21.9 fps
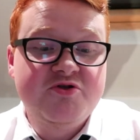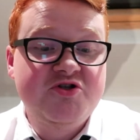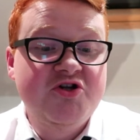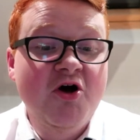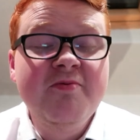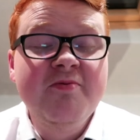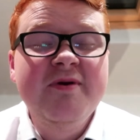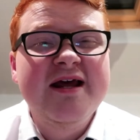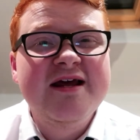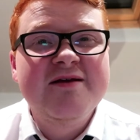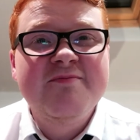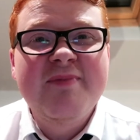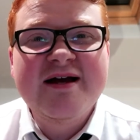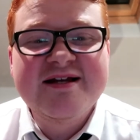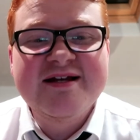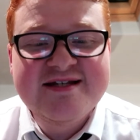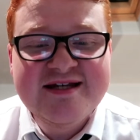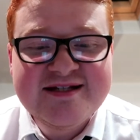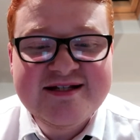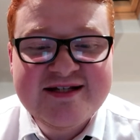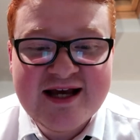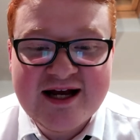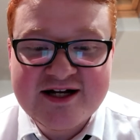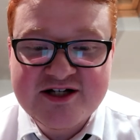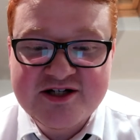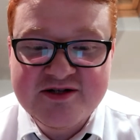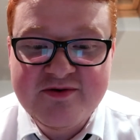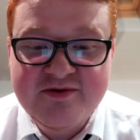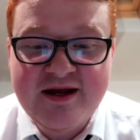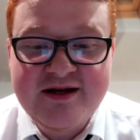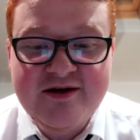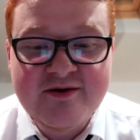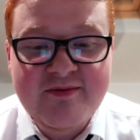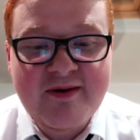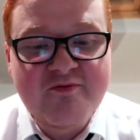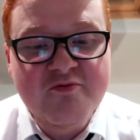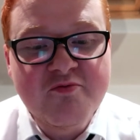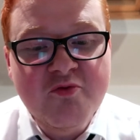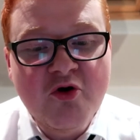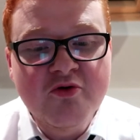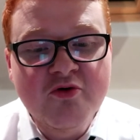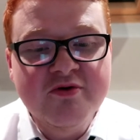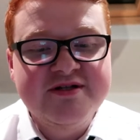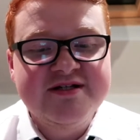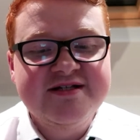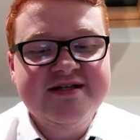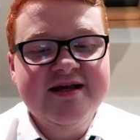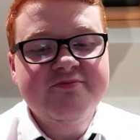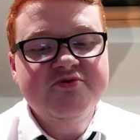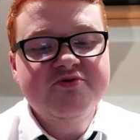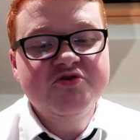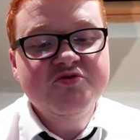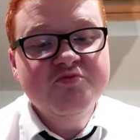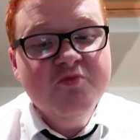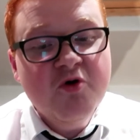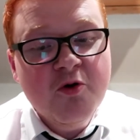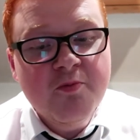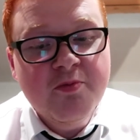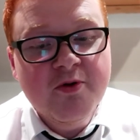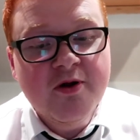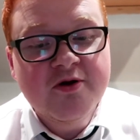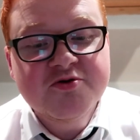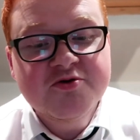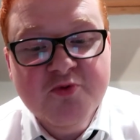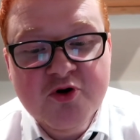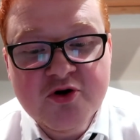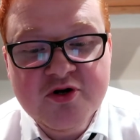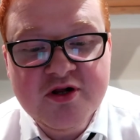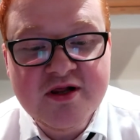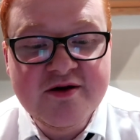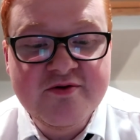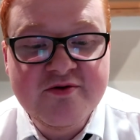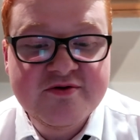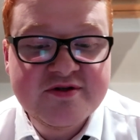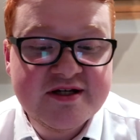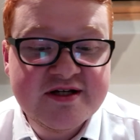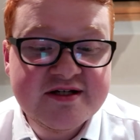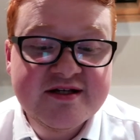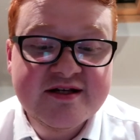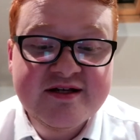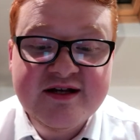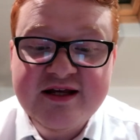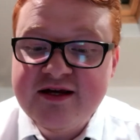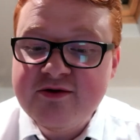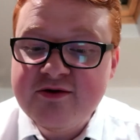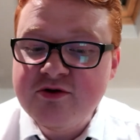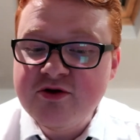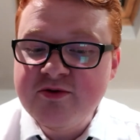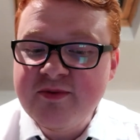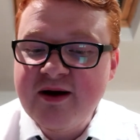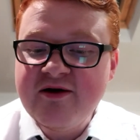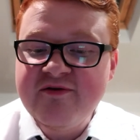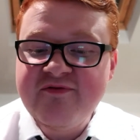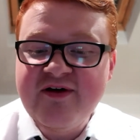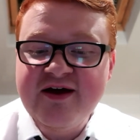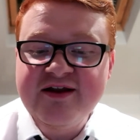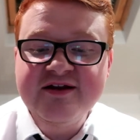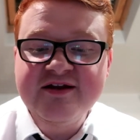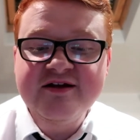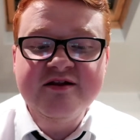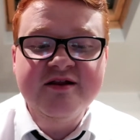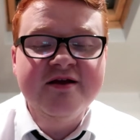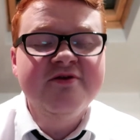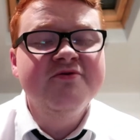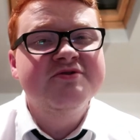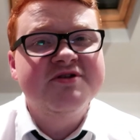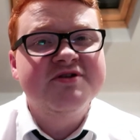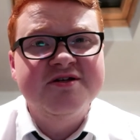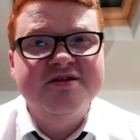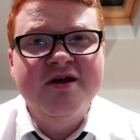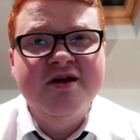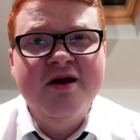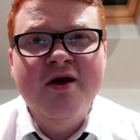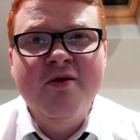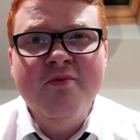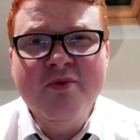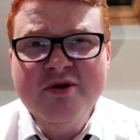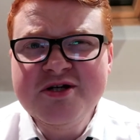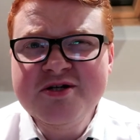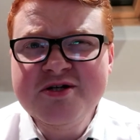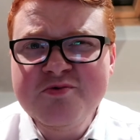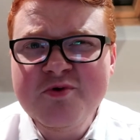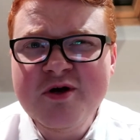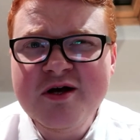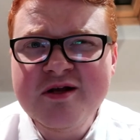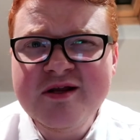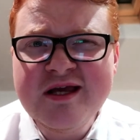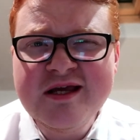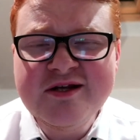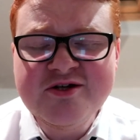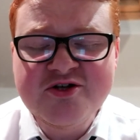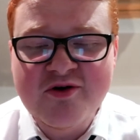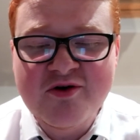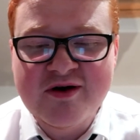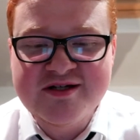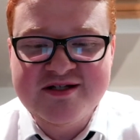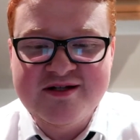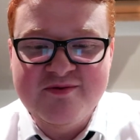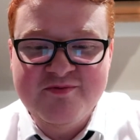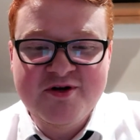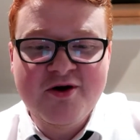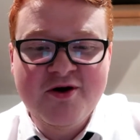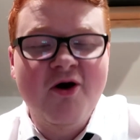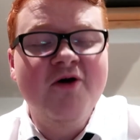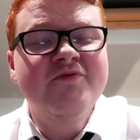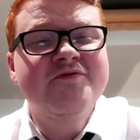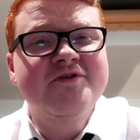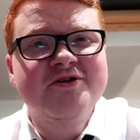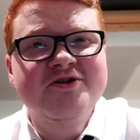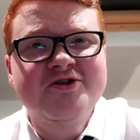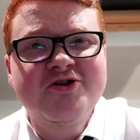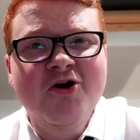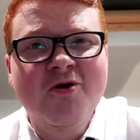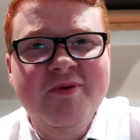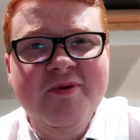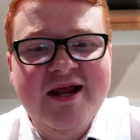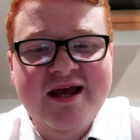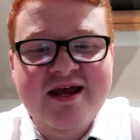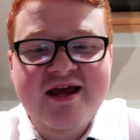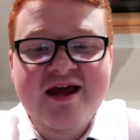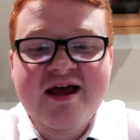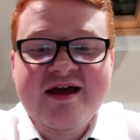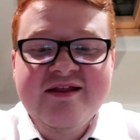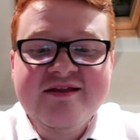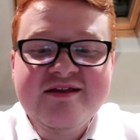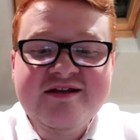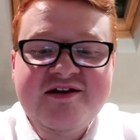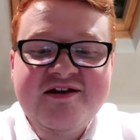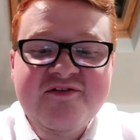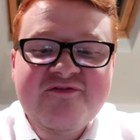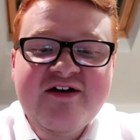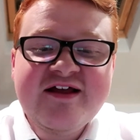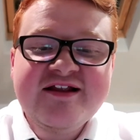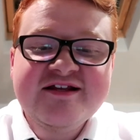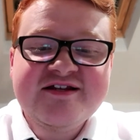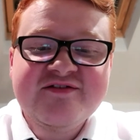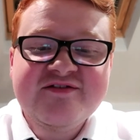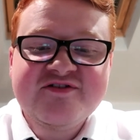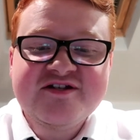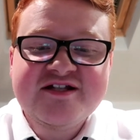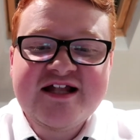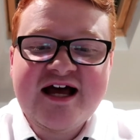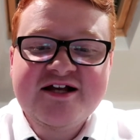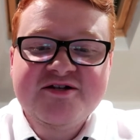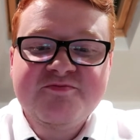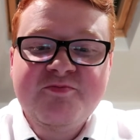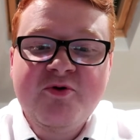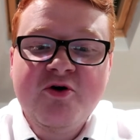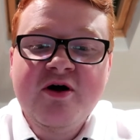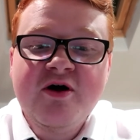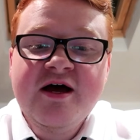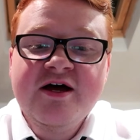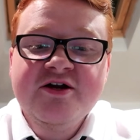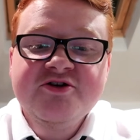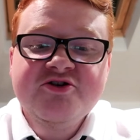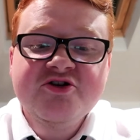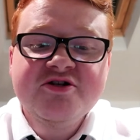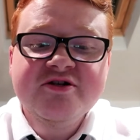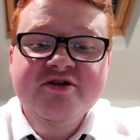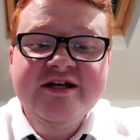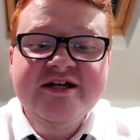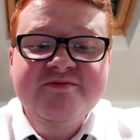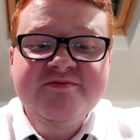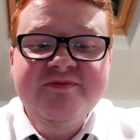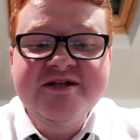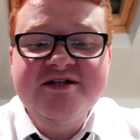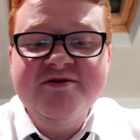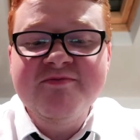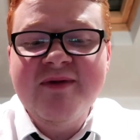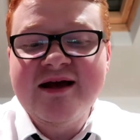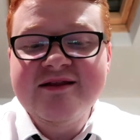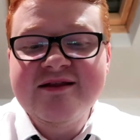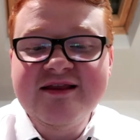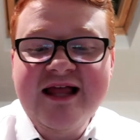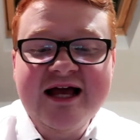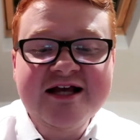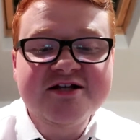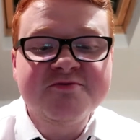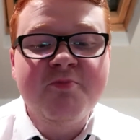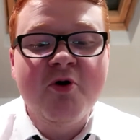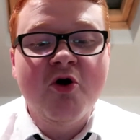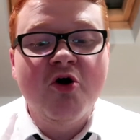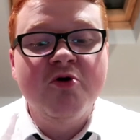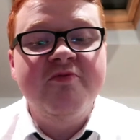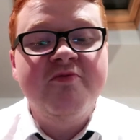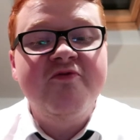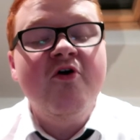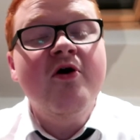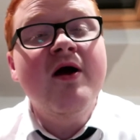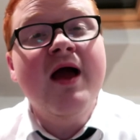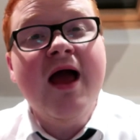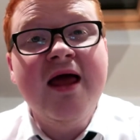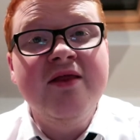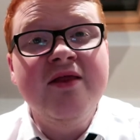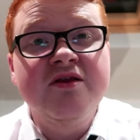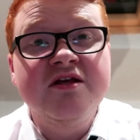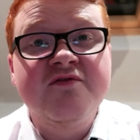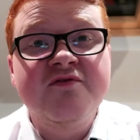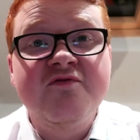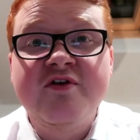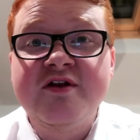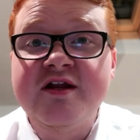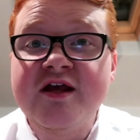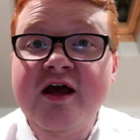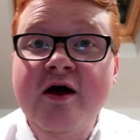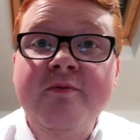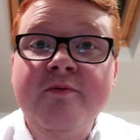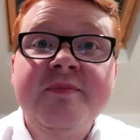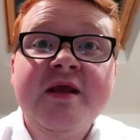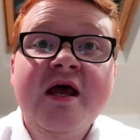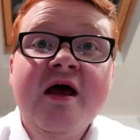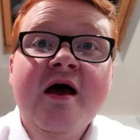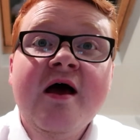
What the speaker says: dominated by City, actually. We ended up having more interceptions, more blocks, more clearances, and equal amount of headed clearances, which is really interesting. We don't often dominate the defensive stats, but just leads me to my last point before I end this video.